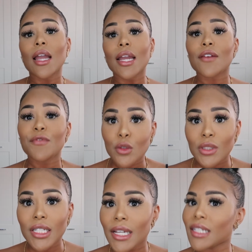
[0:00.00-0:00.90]
If you
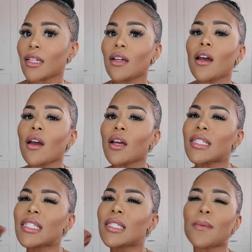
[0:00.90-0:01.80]
did,
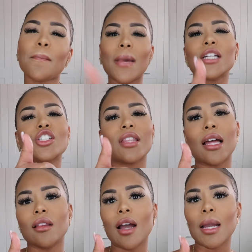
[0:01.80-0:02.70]
smash
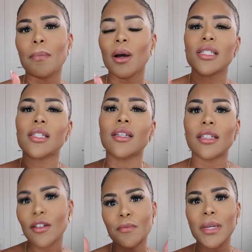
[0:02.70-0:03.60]
that like button,
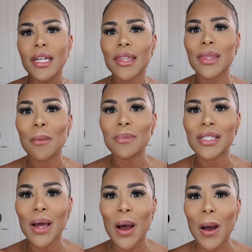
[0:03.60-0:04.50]
give me a
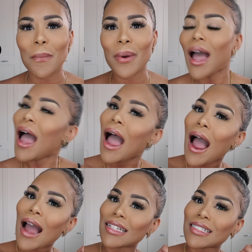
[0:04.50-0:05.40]
thumbs up,
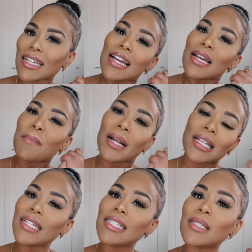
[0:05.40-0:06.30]
and
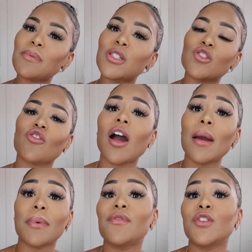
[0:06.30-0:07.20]
please
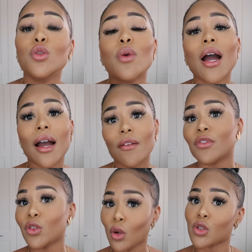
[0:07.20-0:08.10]
subscribe if you have
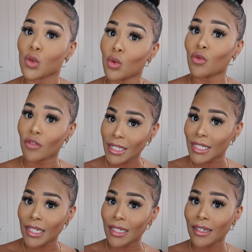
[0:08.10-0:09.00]
not
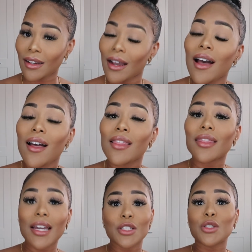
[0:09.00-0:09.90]
already.
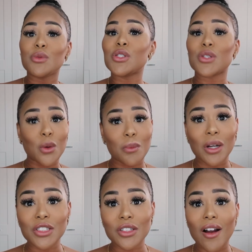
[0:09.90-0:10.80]
Thank you so
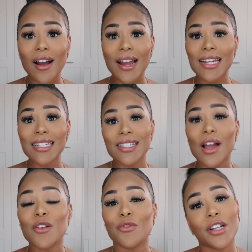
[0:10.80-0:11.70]
much, guys.
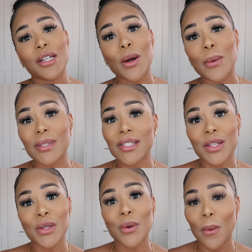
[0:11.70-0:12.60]
I really hope to
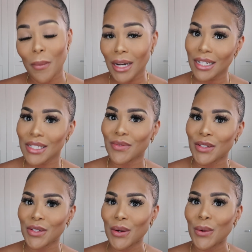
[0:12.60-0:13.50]
see you on my next
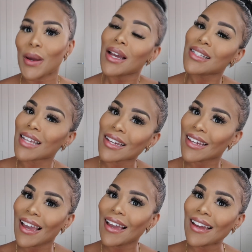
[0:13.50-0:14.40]
video. Take
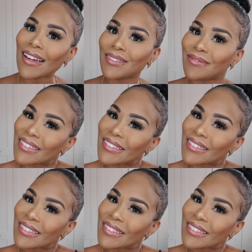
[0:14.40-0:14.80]
care.